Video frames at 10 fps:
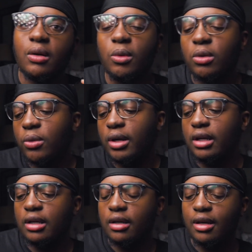that real quick.
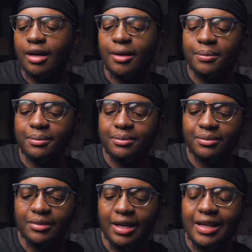
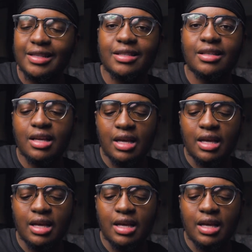It's